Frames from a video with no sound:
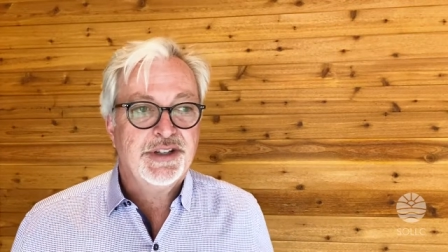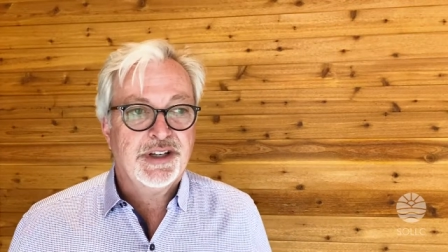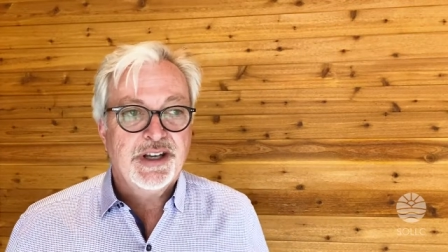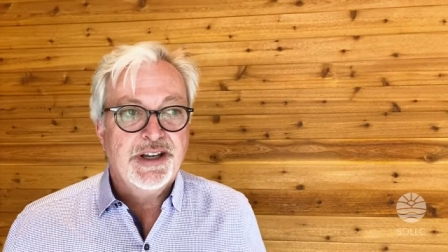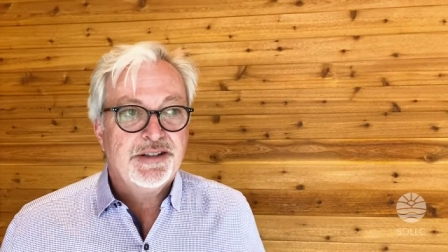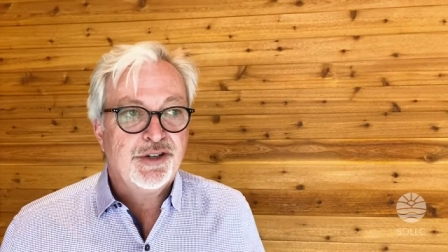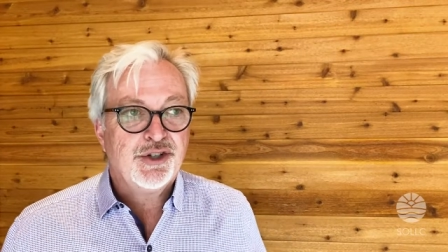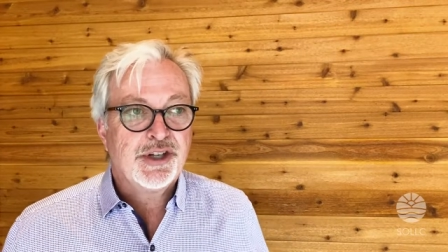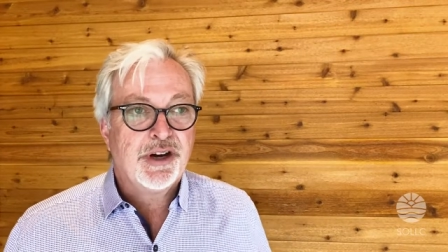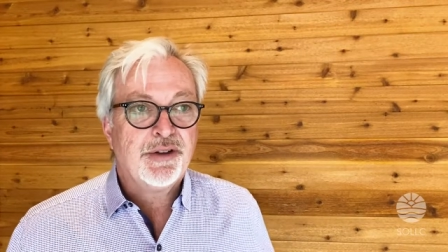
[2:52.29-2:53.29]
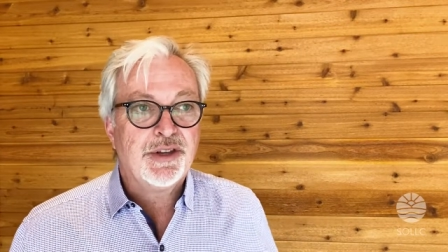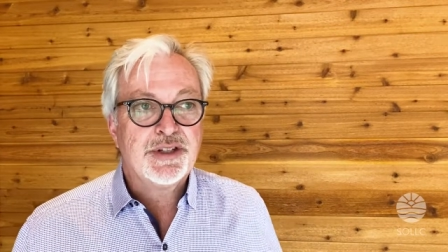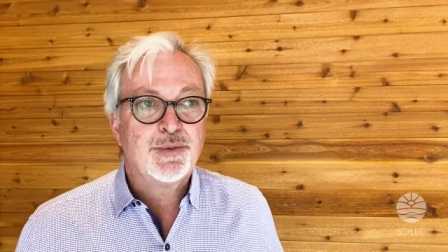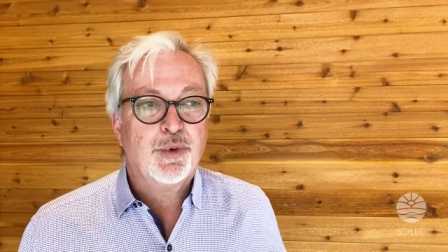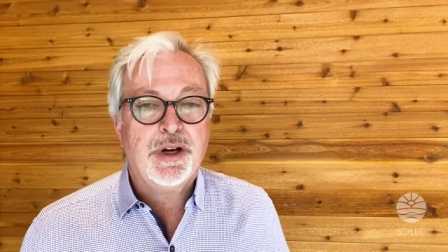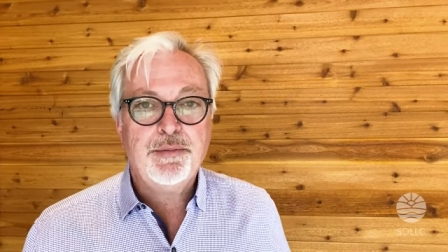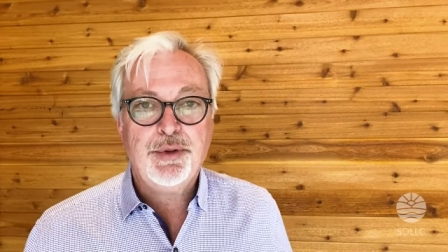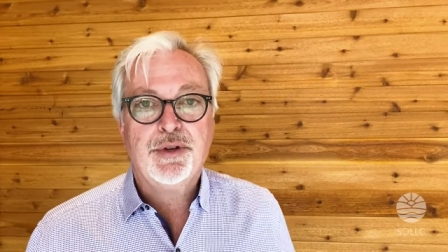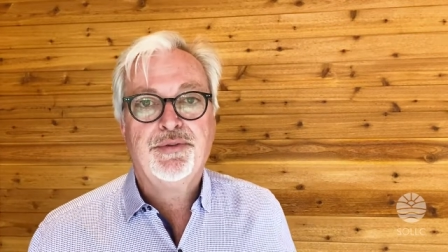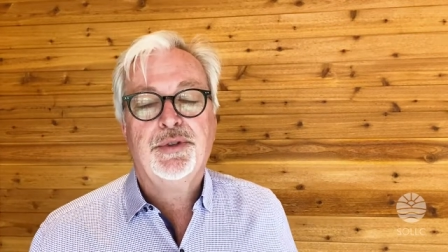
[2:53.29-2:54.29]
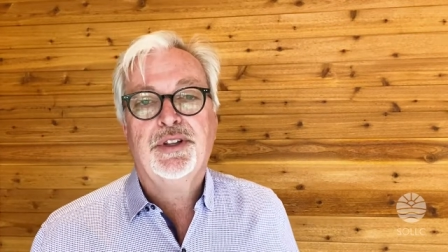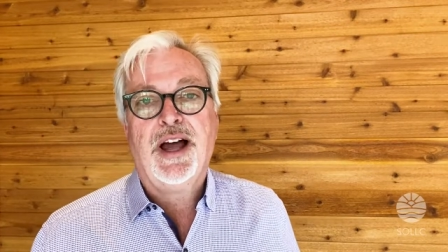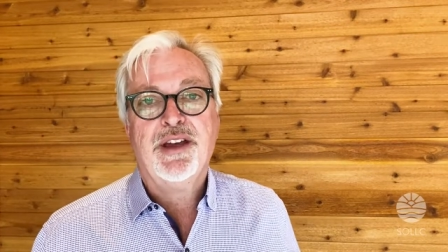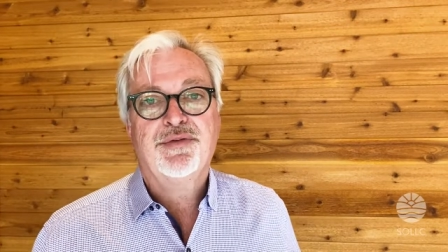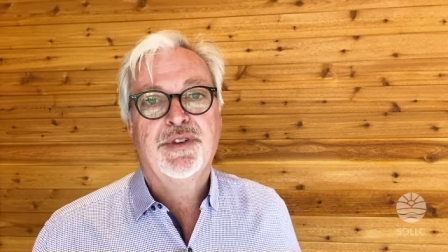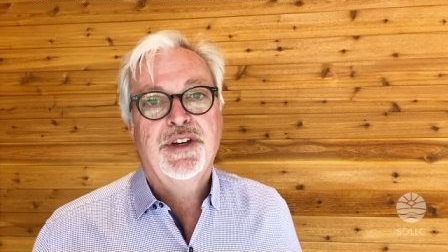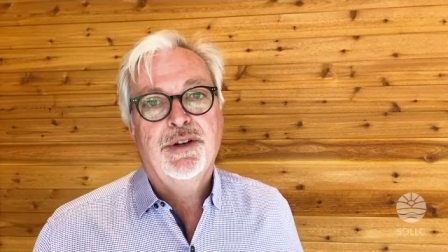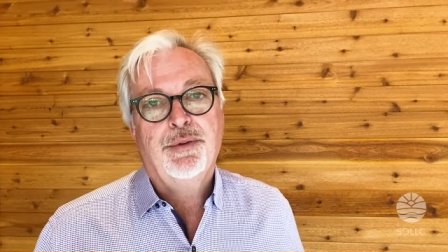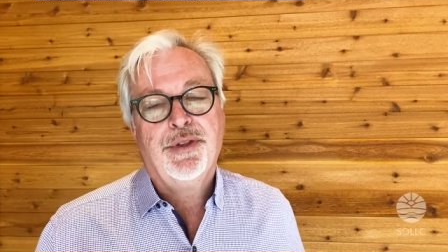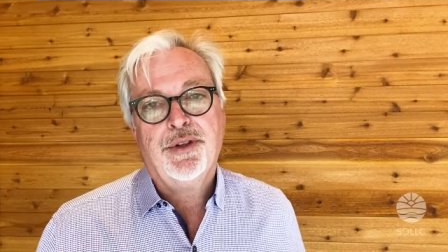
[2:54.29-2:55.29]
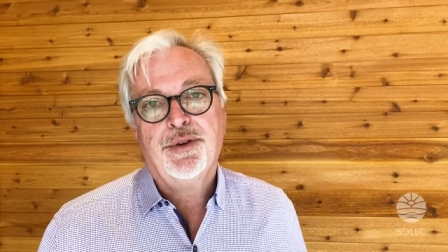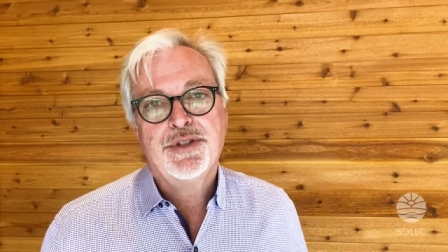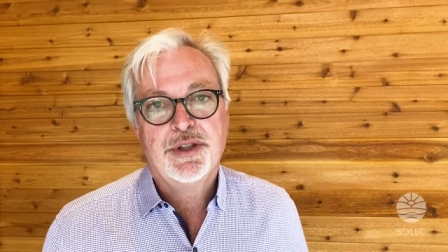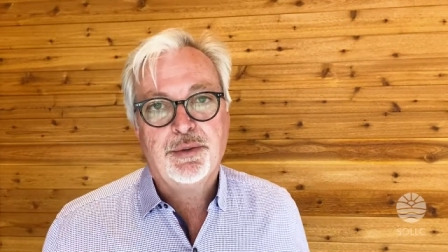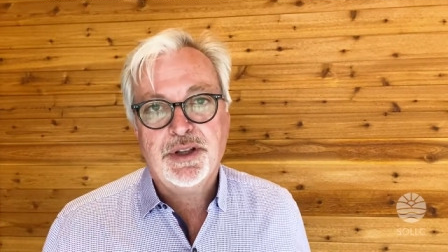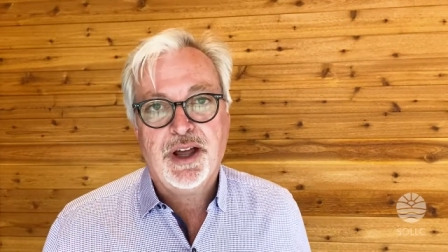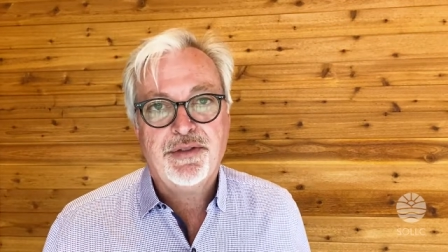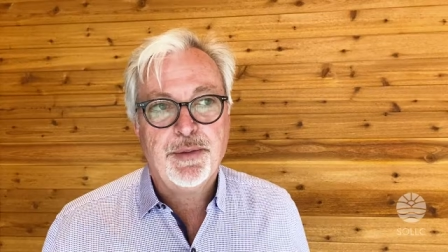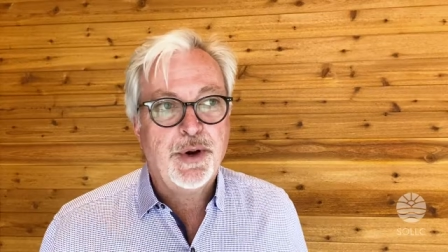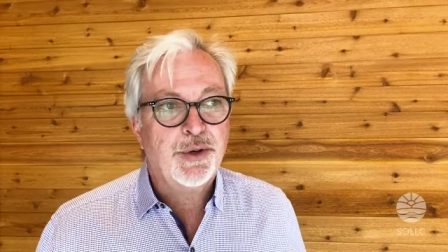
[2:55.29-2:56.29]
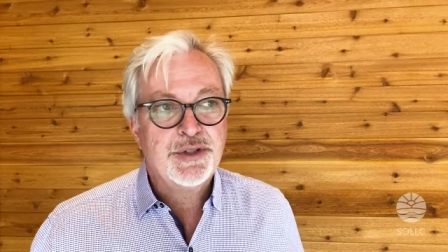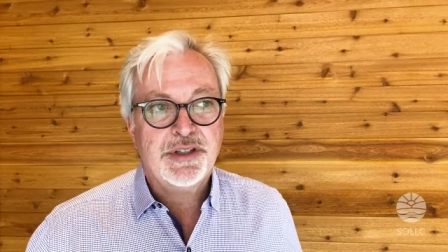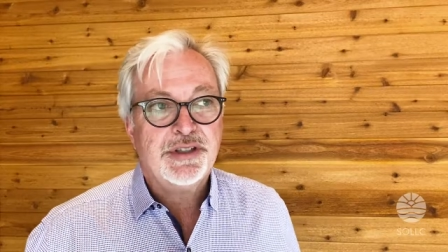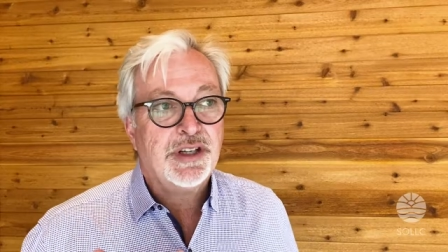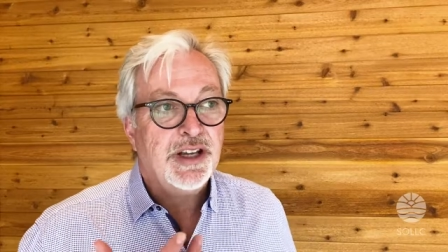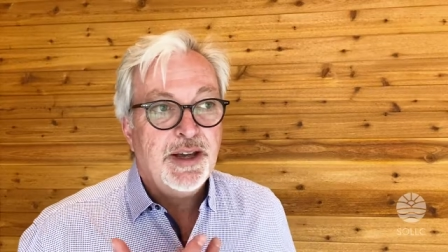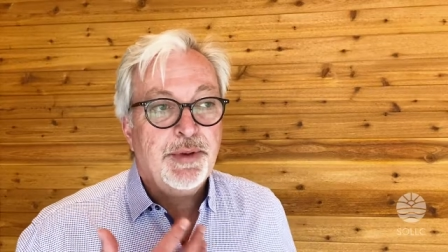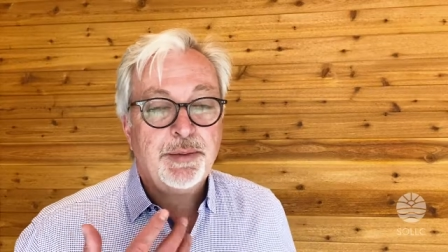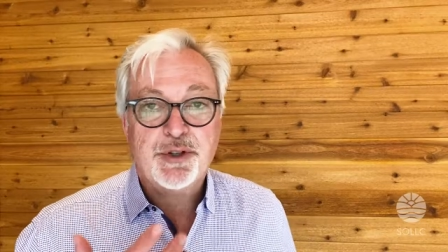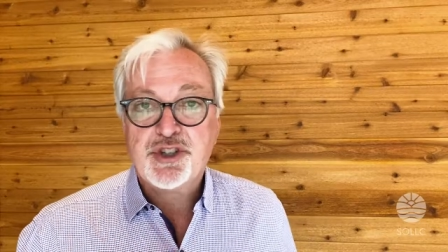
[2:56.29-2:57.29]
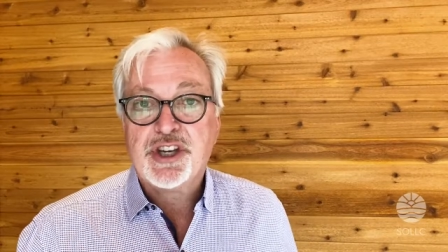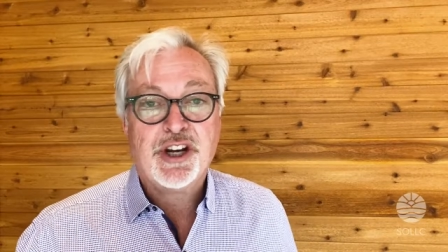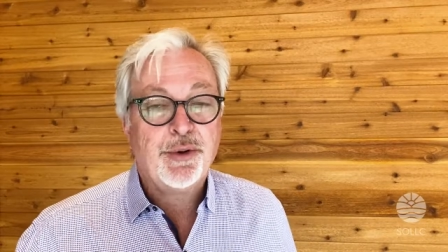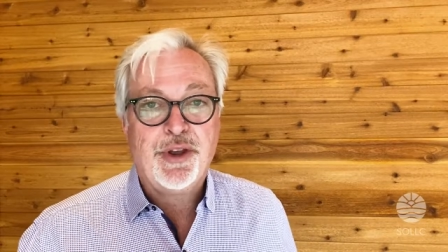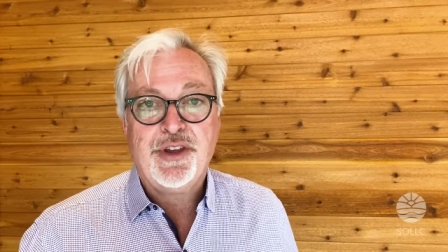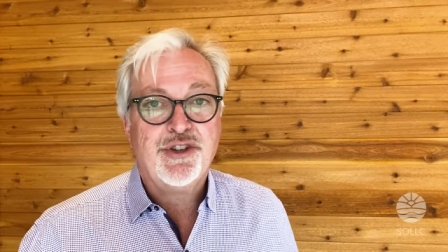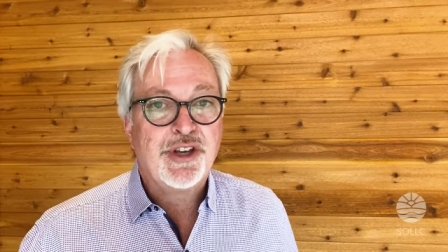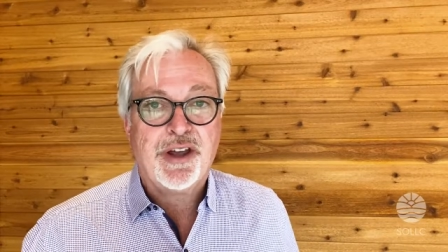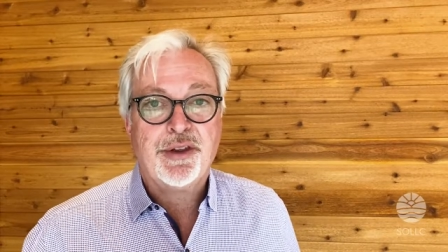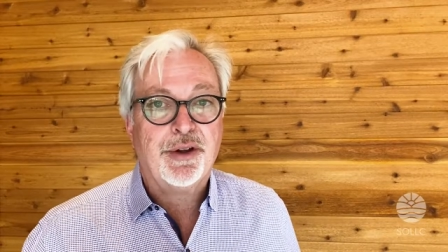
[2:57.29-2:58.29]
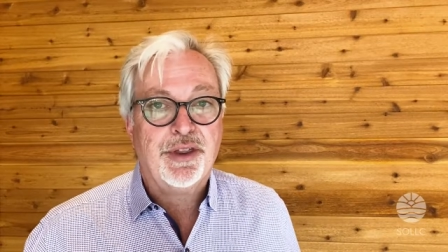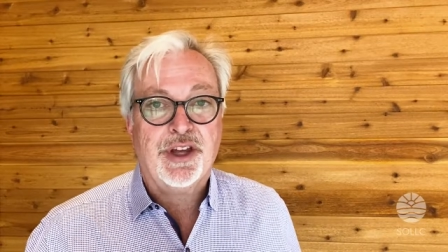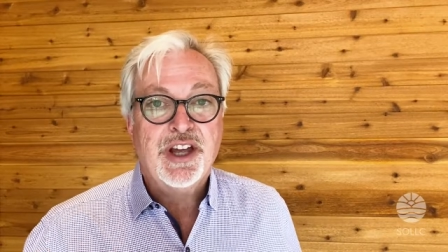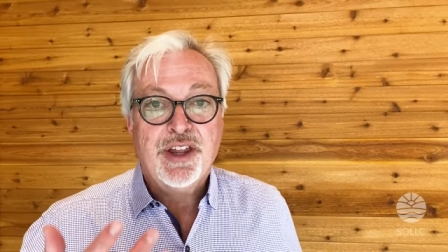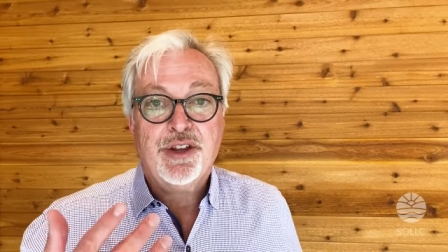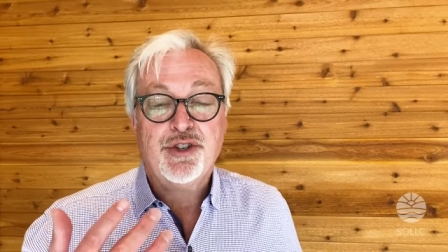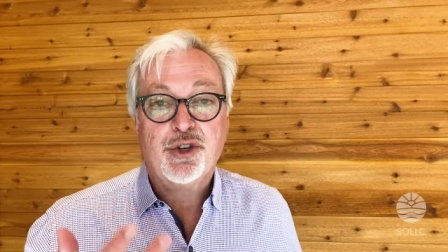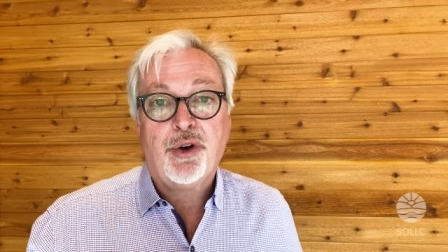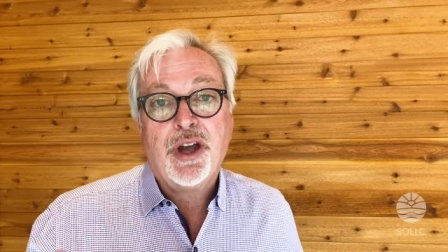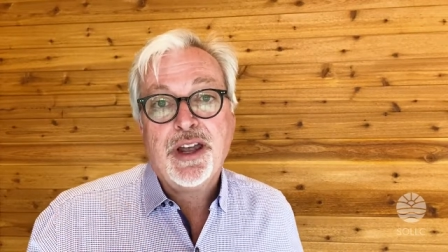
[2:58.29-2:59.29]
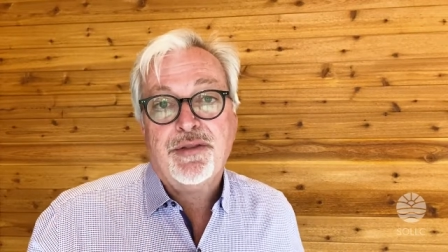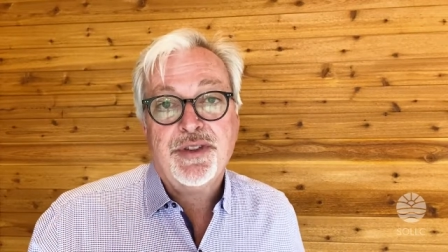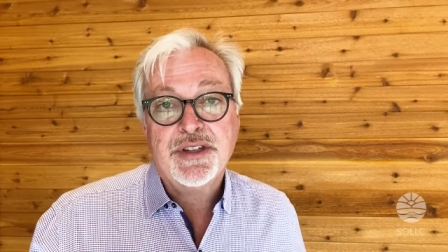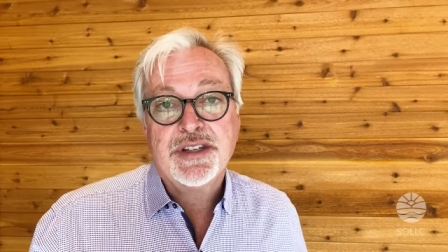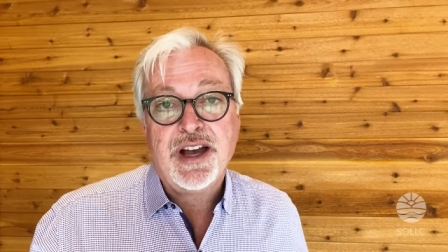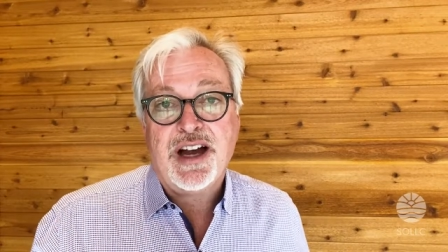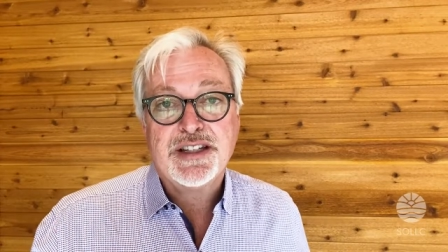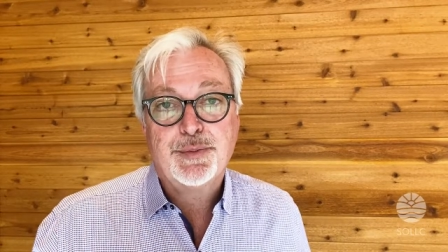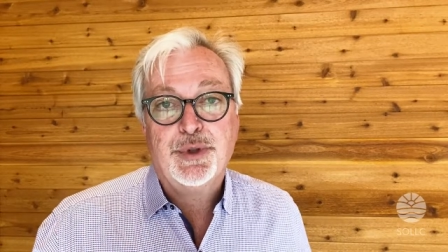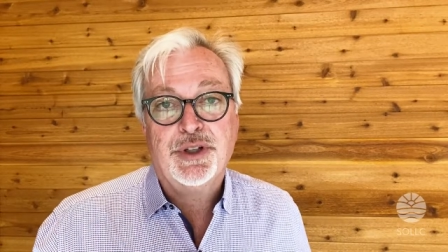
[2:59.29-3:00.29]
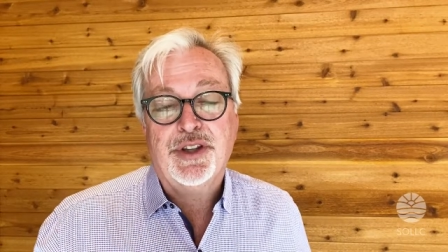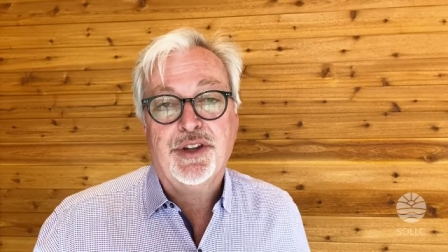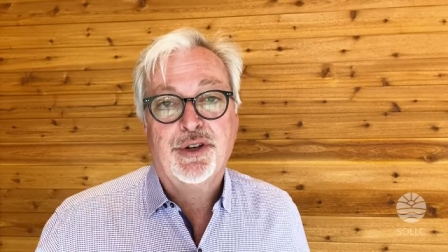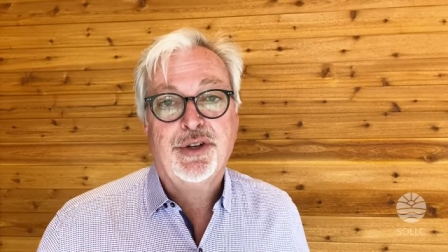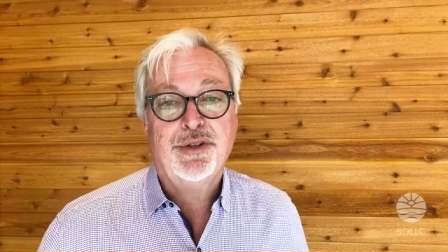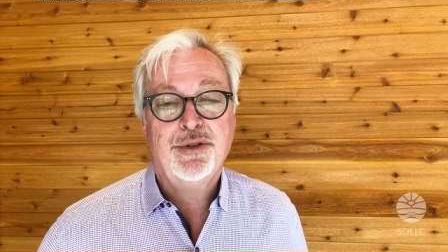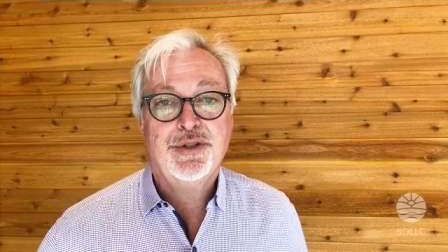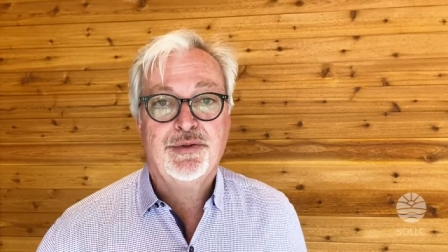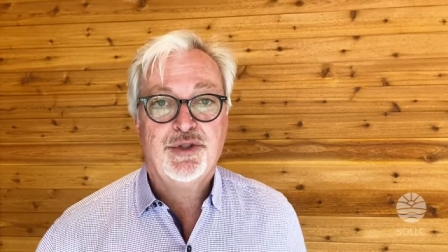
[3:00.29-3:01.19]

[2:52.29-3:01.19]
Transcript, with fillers: to to share this one beautiful life with those that we love the most, and to be able to share with each other the the joy of this gospel and the good news of